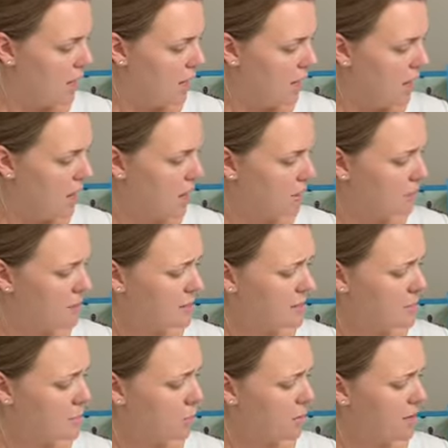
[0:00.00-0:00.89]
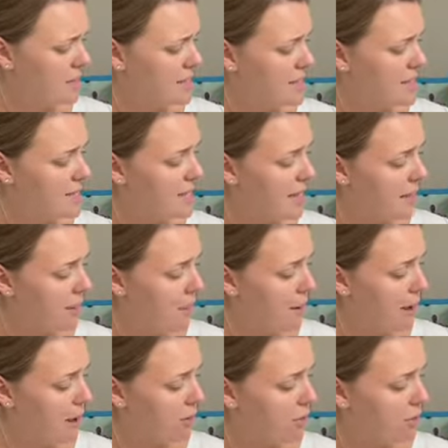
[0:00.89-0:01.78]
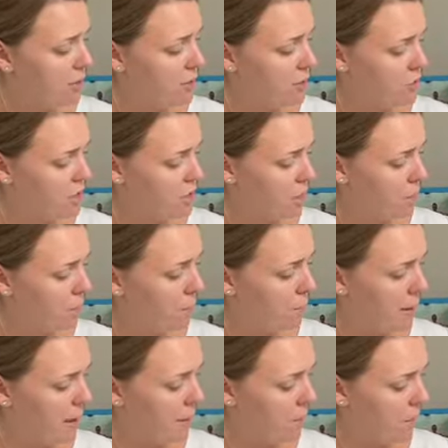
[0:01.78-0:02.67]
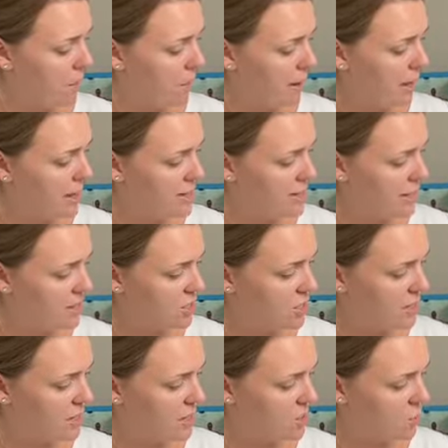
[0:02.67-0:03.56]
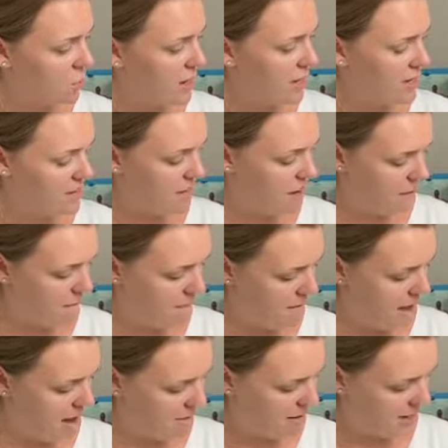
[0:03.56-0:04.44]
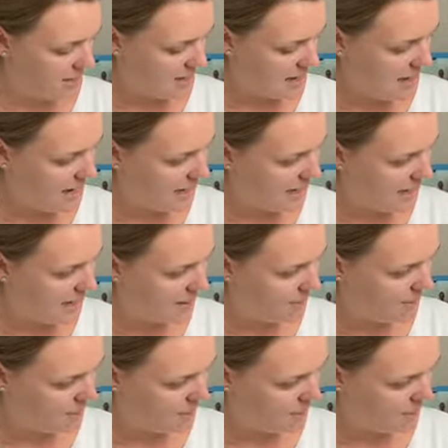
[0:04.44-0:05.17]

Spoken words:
"I was worried sick about you," she told Pig Puppet, and she squeezed her very tightly.